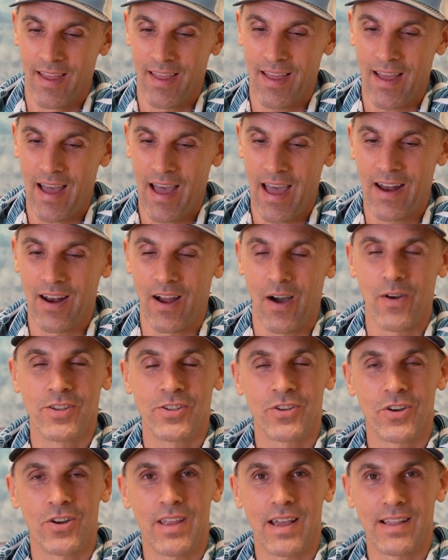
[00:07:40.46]
I had
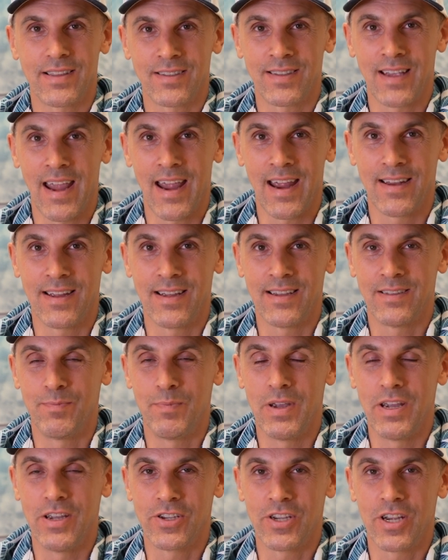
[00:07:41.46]
always heard that Sandy's
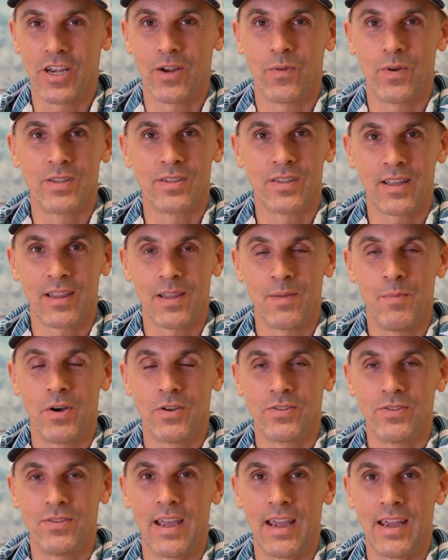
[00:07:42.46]
beach here was like the
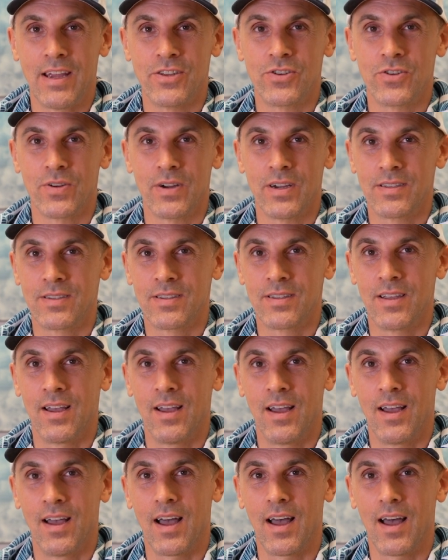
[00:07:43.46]
most dangerous
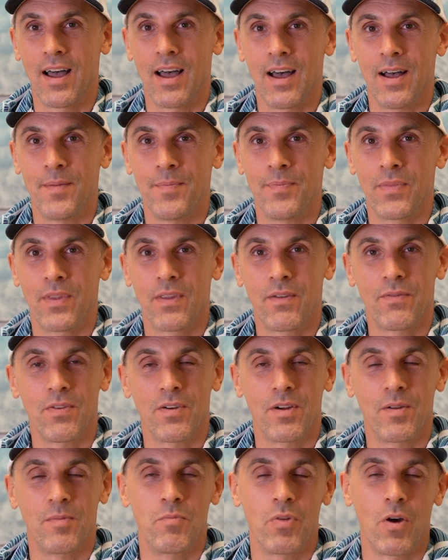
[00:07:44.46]

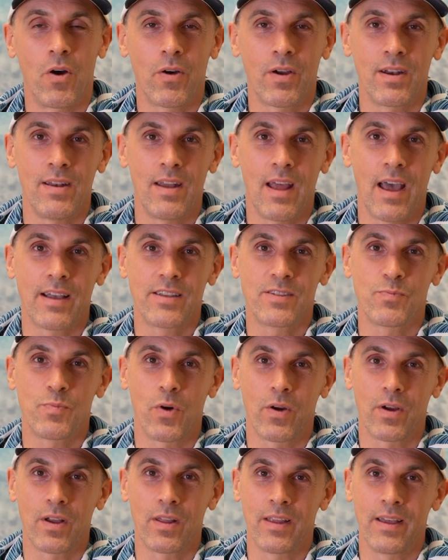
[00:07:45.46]
for broken necks,
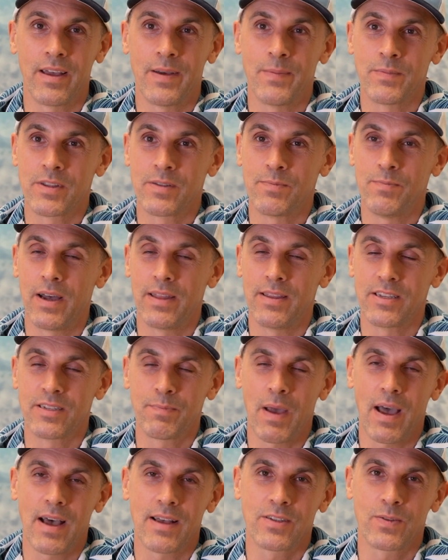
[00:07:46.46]
broken limbs. But this
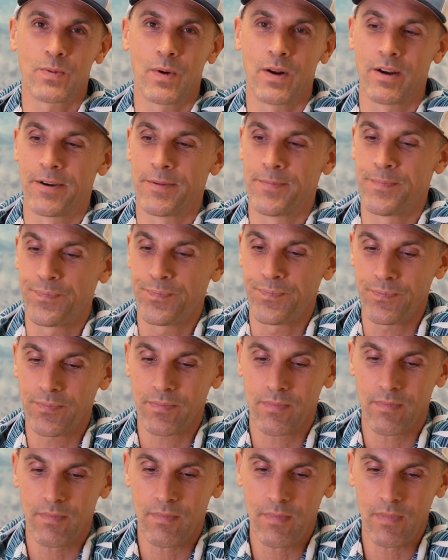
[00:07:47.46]
past winter,
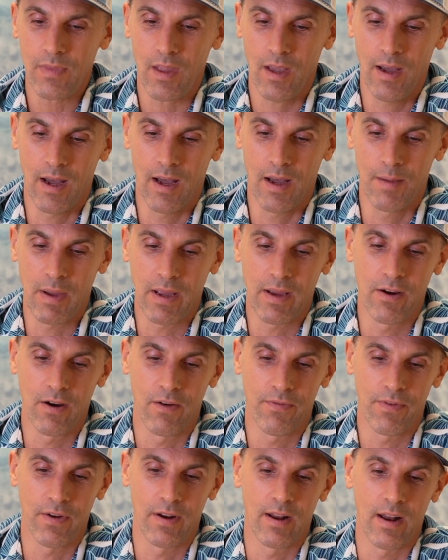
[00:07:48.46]
my
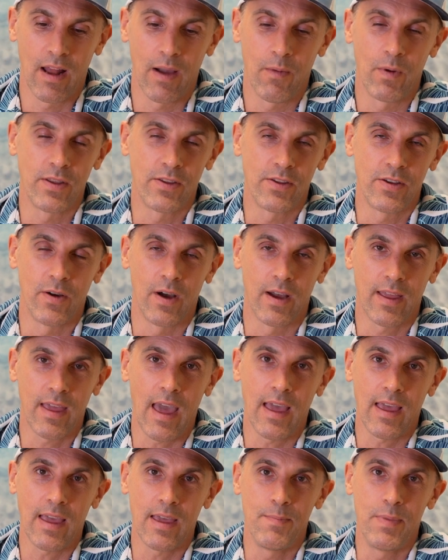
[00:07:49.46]
girlfriend and I went to
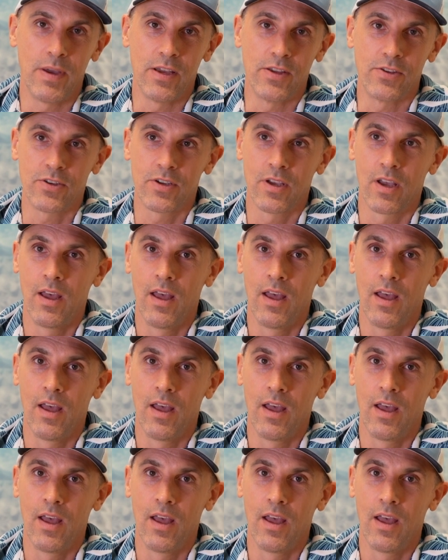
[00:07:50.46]
Keiki Beach,